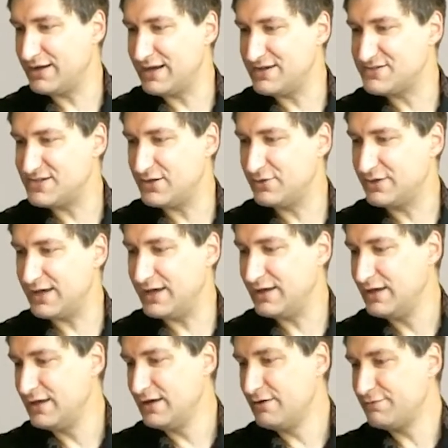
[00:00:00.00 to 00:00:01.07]
And I said, okay,
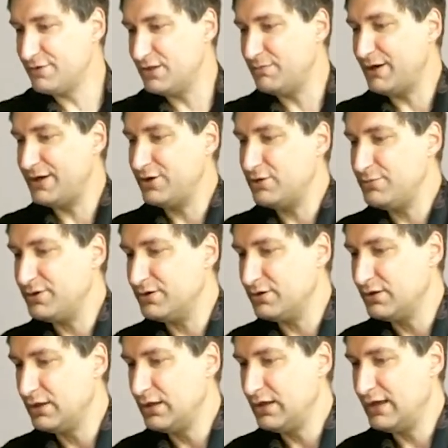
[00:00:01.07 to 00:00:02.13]
for the
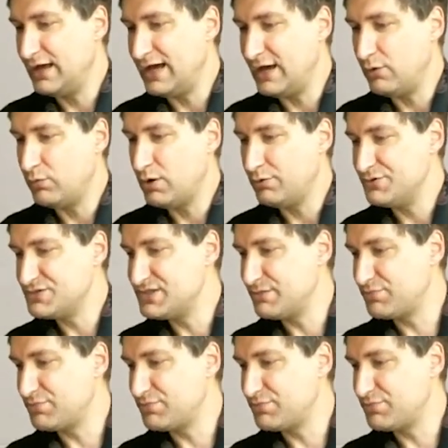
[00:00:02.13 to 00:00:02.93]
binomial, uh, what was the